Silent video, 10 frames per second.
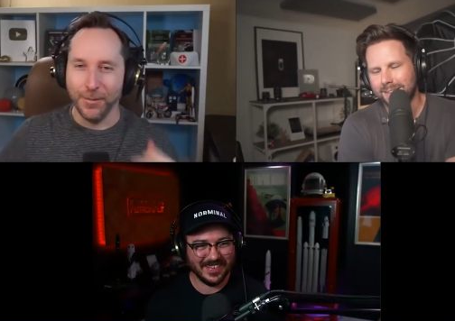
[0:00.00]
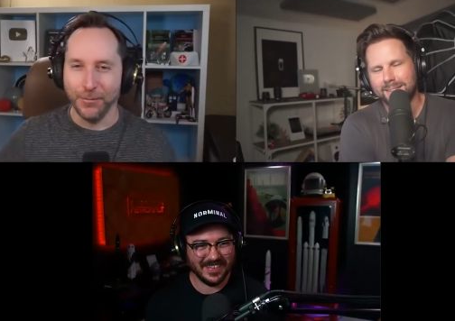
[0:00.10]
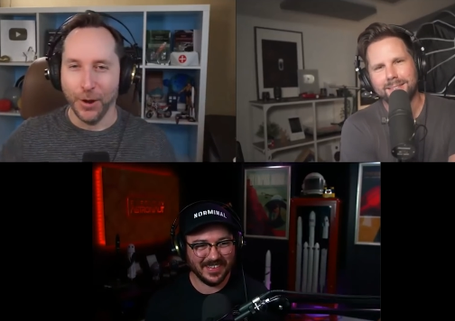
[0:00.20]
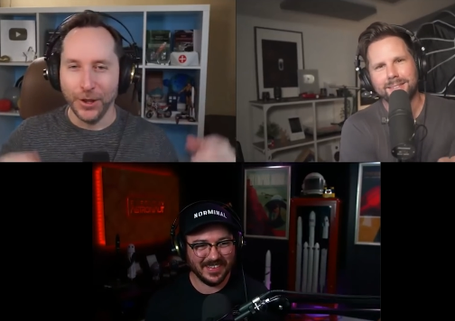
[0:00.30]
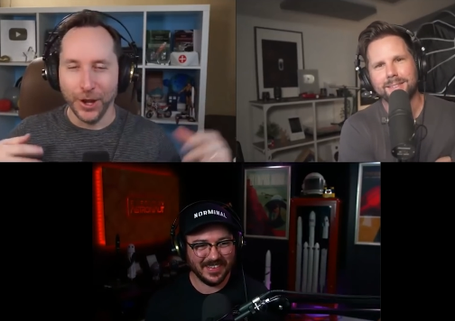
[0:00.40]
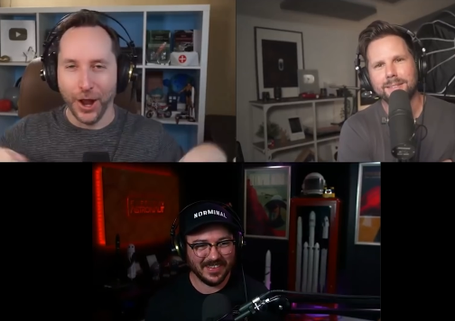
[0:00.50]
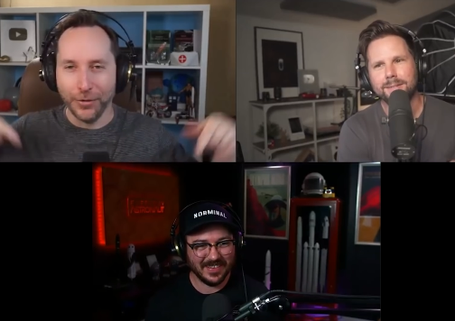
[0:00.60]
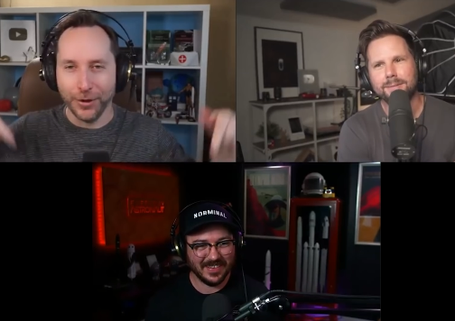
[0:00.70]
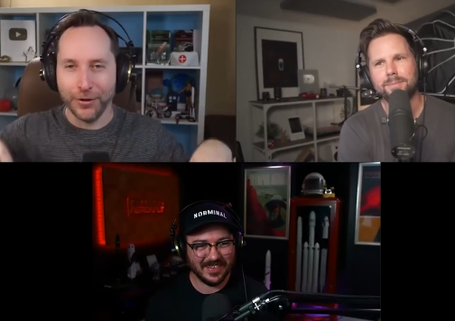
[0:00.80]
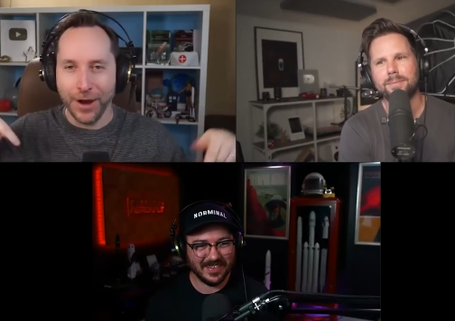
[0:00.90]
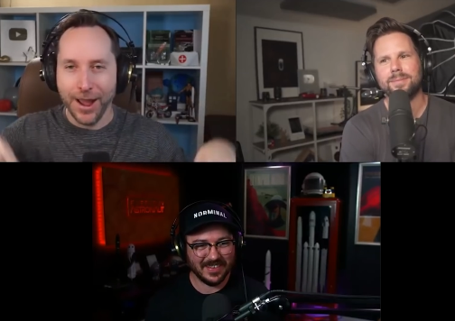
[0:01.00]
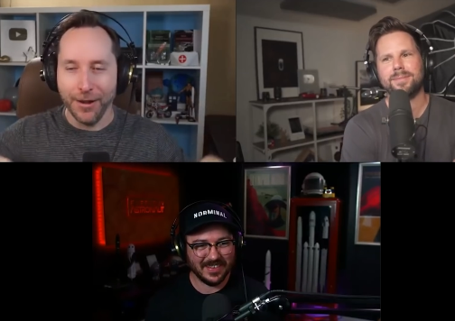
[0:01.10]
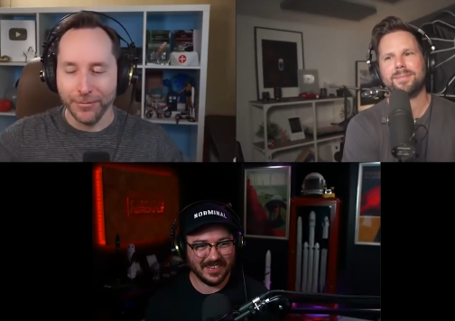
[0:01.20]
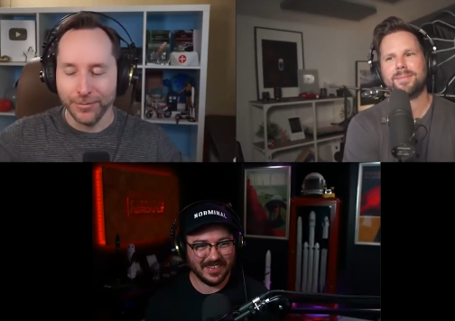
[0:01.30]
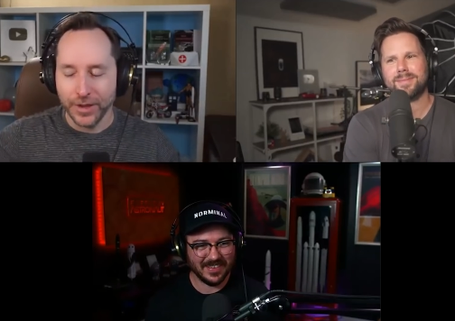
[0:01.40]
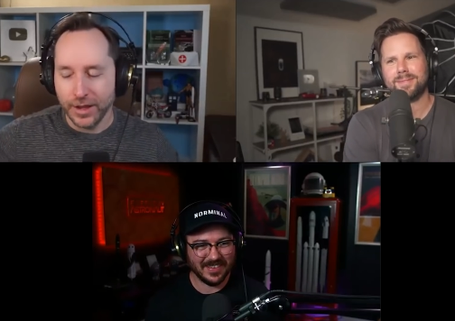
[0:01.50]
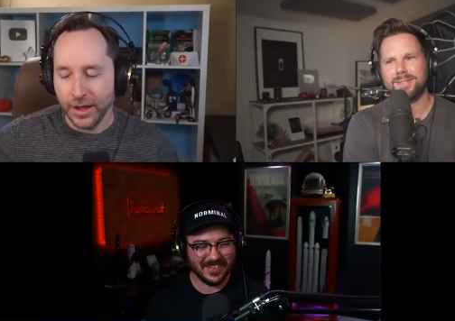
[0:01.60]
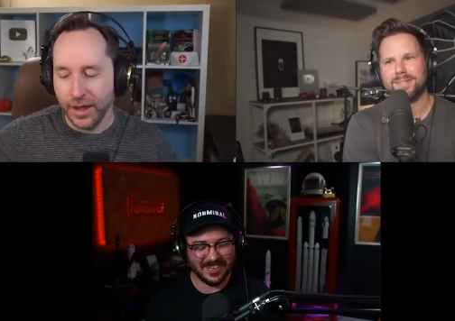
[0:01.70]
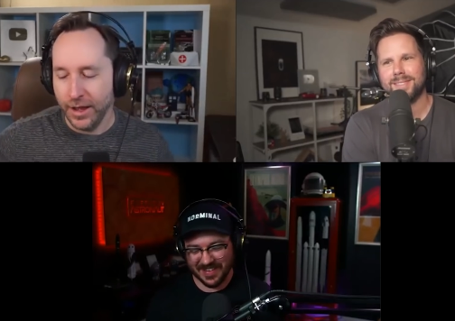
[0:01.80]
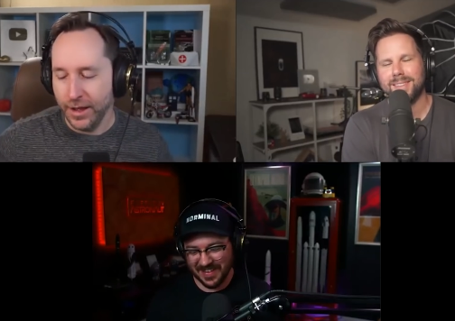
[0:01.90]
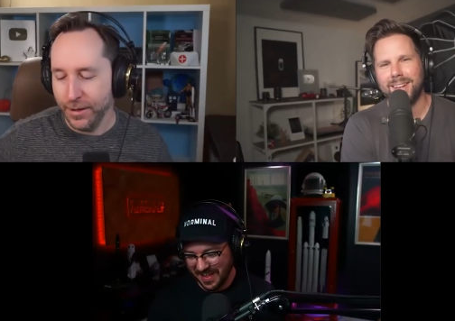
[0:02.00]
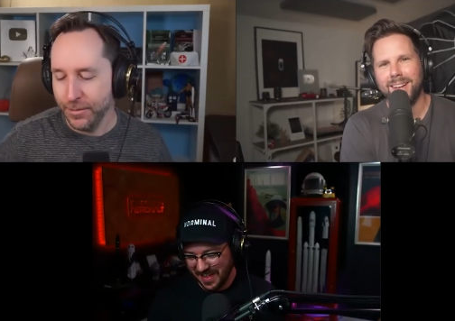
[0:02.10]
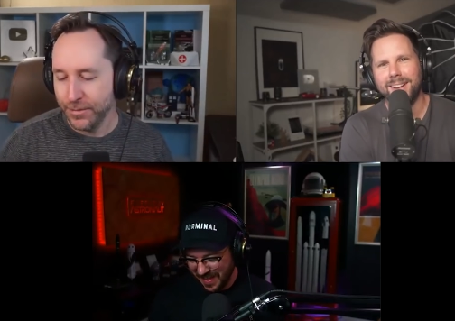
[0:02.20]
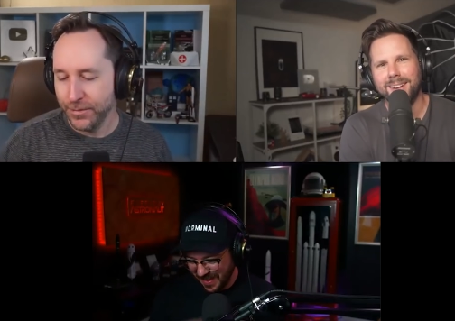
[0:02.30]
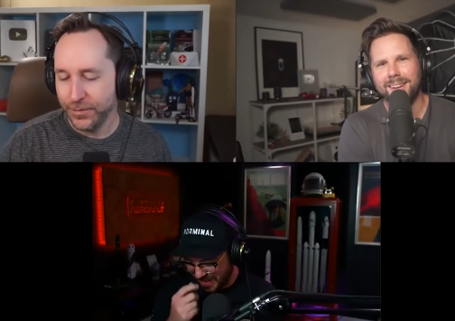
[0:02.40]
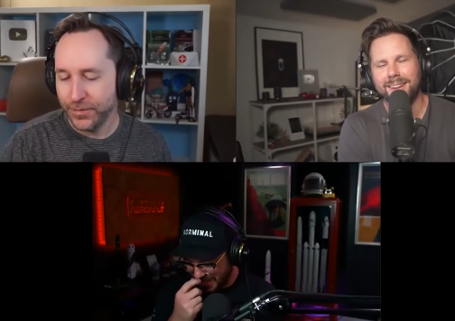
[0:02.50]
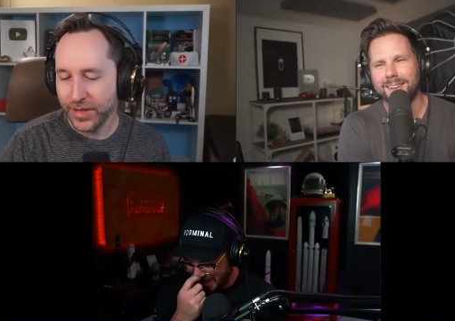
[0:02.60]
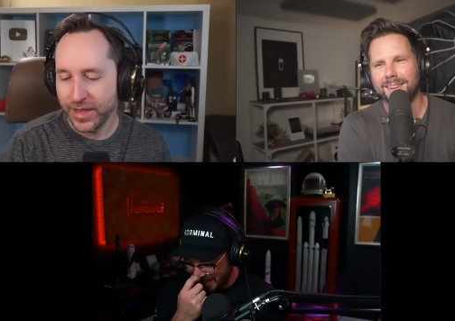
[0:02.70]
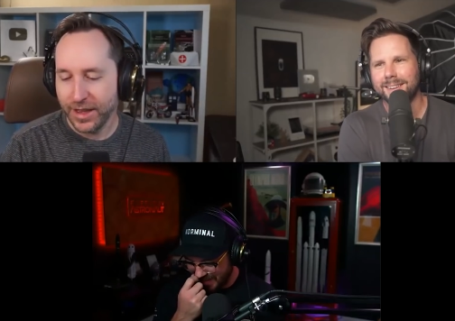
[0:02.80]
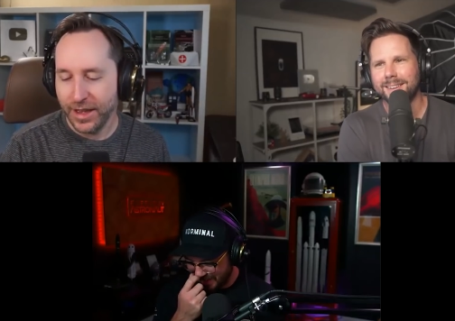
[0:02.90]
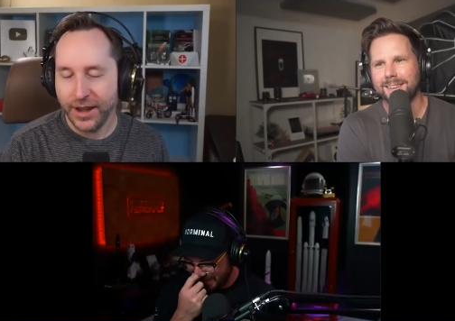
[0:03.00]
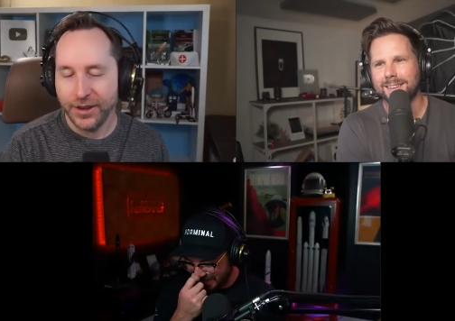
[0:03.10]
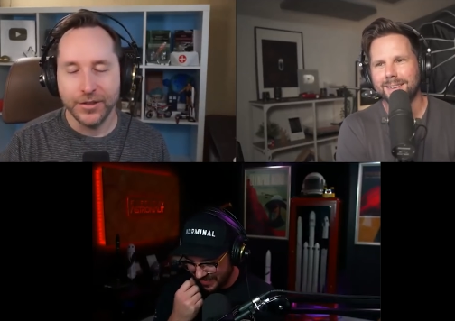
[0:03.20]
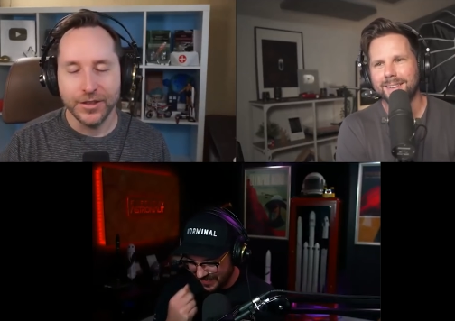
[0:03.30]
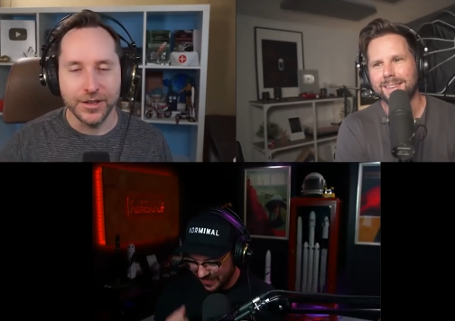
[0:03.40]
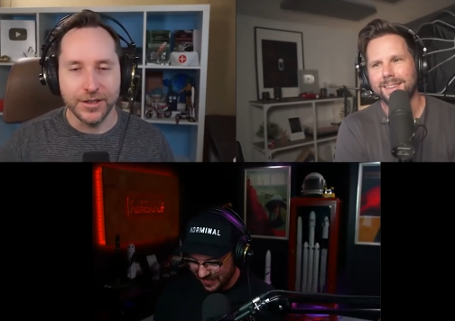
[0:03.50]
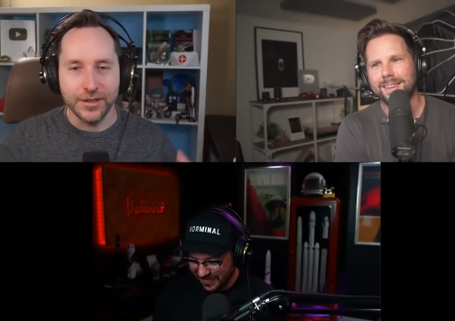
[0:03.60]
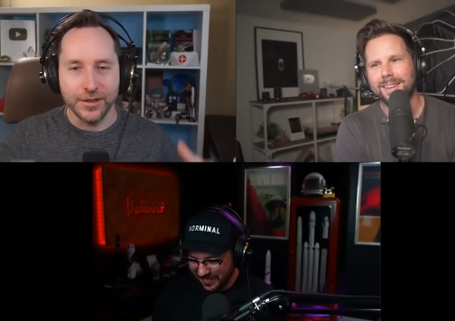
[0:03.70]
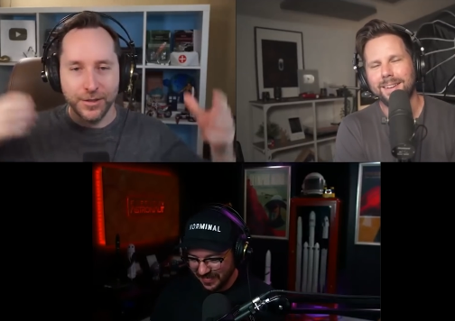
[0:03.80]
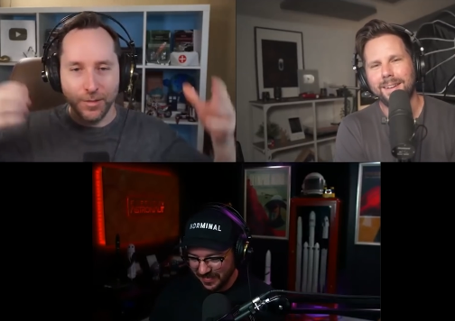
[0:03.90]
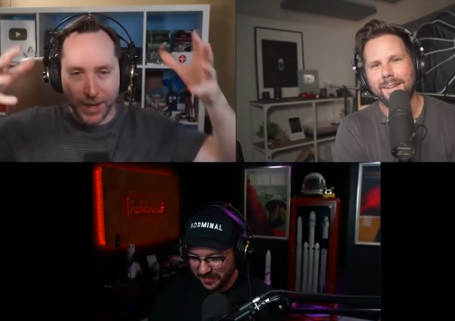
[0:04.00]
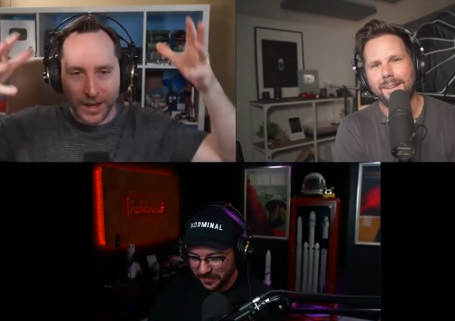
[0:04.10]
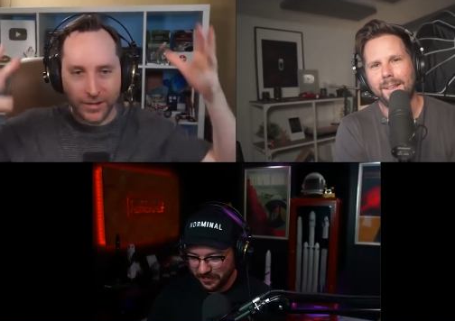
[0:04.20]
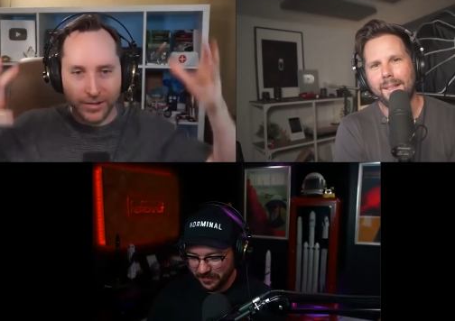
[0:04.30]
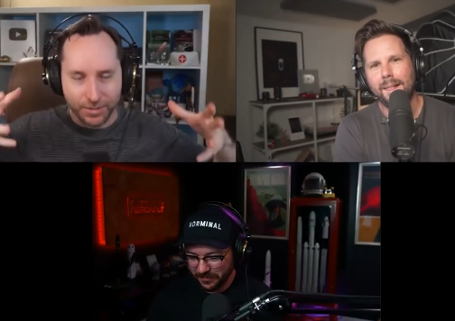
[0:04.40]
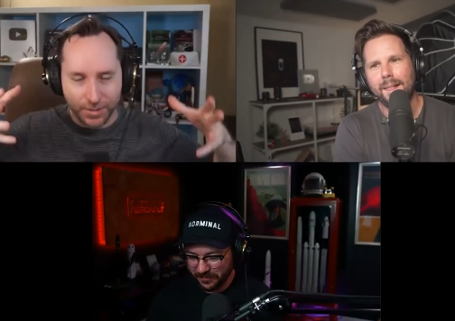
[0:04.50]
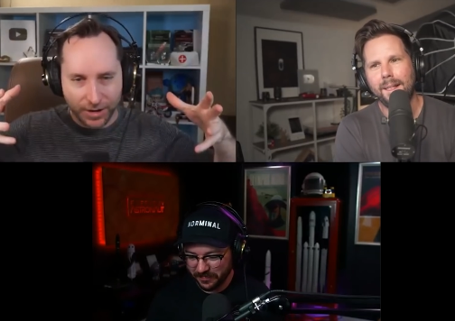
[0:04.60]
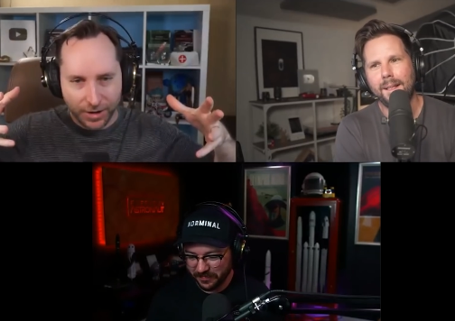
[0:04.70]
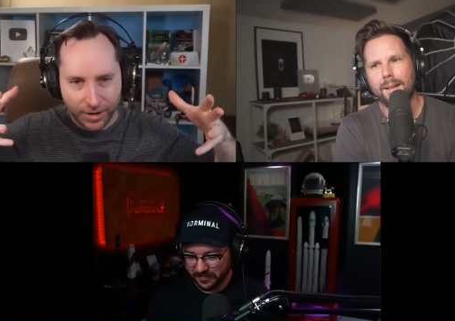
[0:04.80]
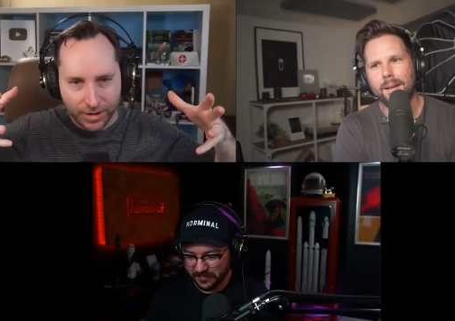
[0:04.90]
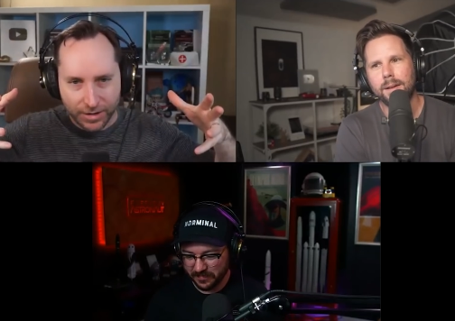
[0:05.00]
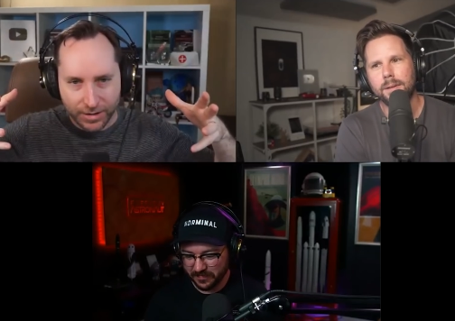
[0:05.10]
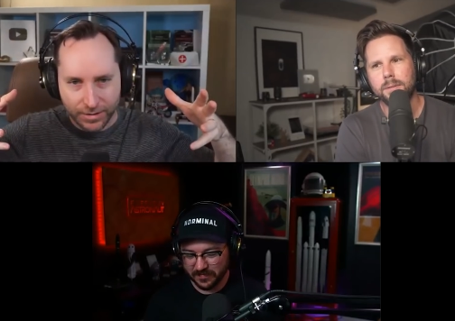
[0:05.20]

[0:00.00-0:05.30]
Speaker 1: a window on the ground. Um, I know that the, the the bell is bigger